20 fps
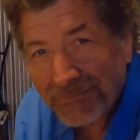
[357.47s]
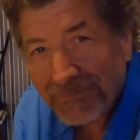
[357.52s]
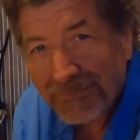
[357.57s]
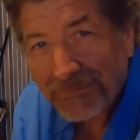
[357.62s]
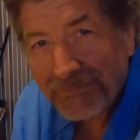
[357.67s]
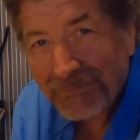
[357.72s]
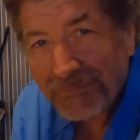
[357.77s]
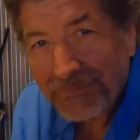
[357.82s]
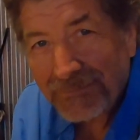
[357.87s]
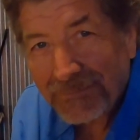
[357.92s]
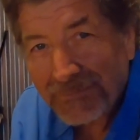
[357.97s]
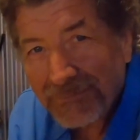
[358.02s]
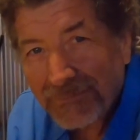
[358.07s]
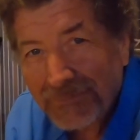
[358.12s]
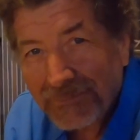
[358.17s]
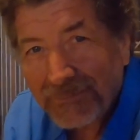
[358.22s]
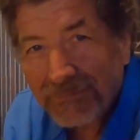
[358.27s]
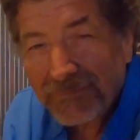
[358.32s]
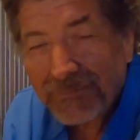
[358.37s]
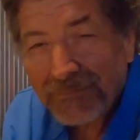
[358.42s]
We gotta eat
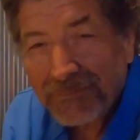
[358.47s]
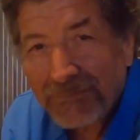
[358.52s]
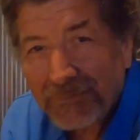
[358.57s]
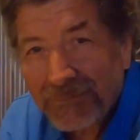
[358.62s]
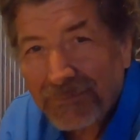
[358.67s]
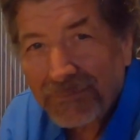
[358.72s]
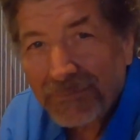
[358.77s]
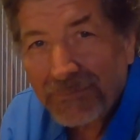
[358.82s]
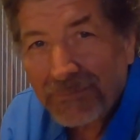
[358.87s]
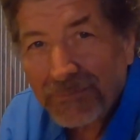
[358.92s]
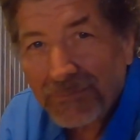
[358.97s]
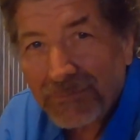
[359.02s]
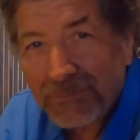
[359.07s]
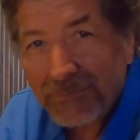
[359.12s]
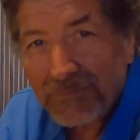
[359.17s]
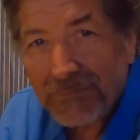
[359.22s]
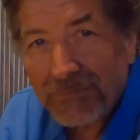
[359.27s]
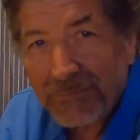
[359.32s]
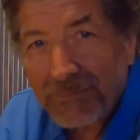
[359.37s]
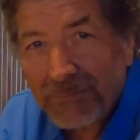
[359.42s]
fast because the
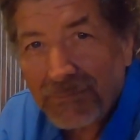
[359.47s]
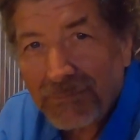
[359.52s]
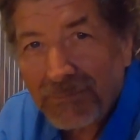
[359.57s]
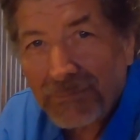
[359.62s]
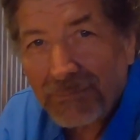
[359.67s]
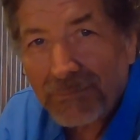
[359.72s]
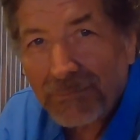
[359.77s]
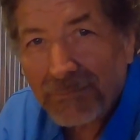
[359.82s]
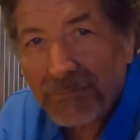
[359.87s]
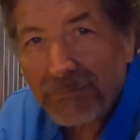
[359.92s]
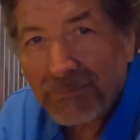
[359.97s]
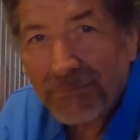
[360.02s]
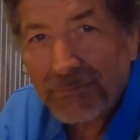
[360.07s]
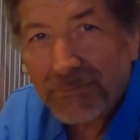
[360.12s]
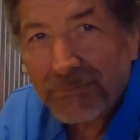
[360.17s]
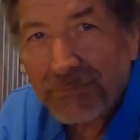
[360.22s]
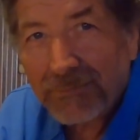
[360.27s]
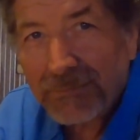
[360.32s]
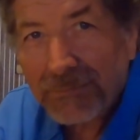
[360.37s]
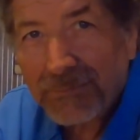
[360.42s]
movie starts in
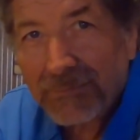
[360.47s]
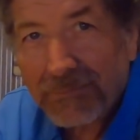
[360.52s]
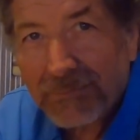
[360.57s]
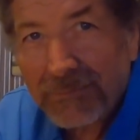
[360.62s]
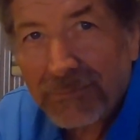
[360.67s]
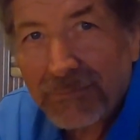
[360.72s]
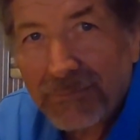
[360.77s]
10 minutes.